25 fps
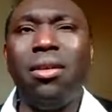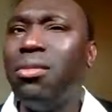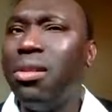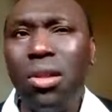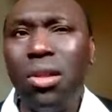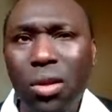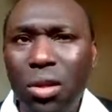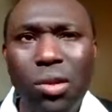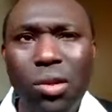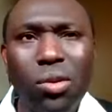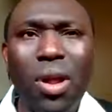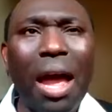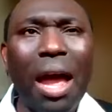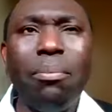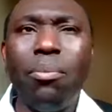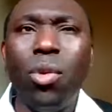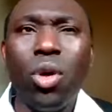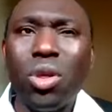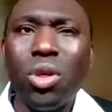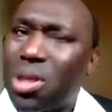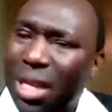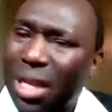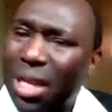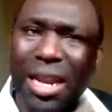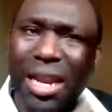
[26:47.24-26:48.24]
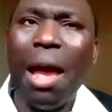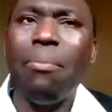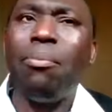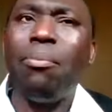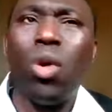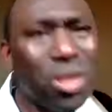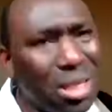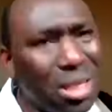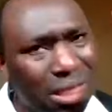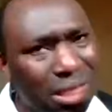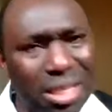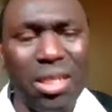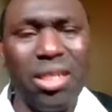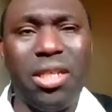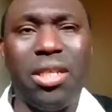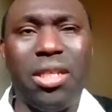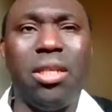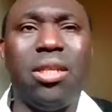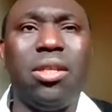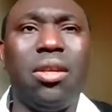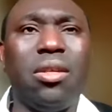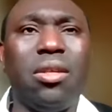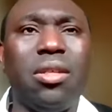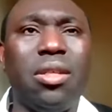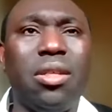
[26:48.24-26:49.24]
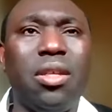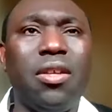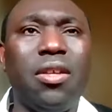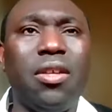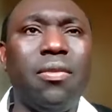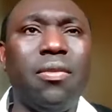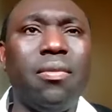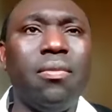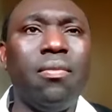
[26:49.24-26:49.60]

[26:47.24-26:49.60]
No. I must see Jesus.